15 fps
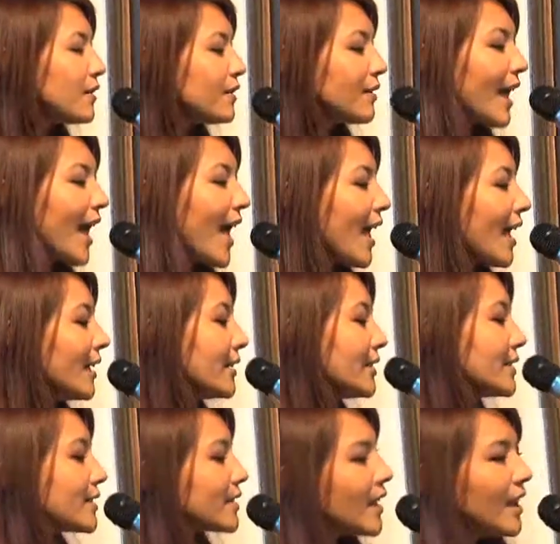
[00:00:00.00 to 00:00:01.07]
feel
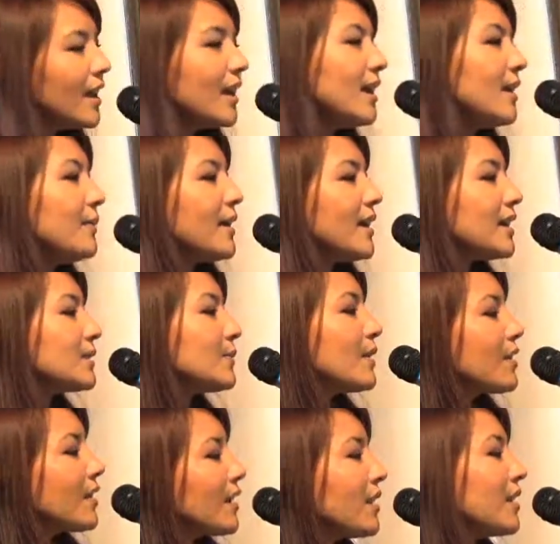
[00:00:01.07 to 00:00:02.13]
nice. He makes me
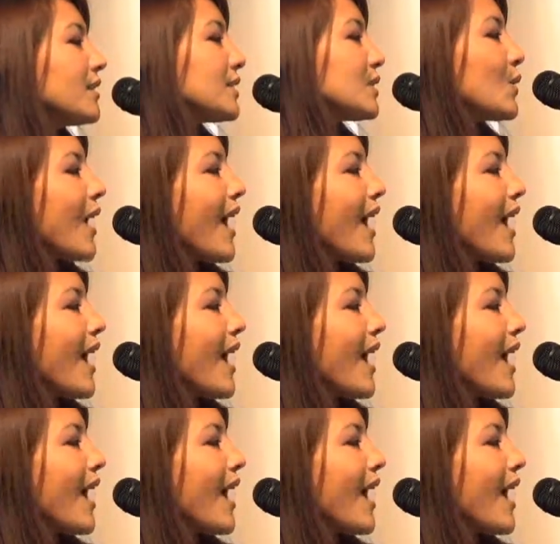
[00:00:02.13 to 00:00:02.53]
think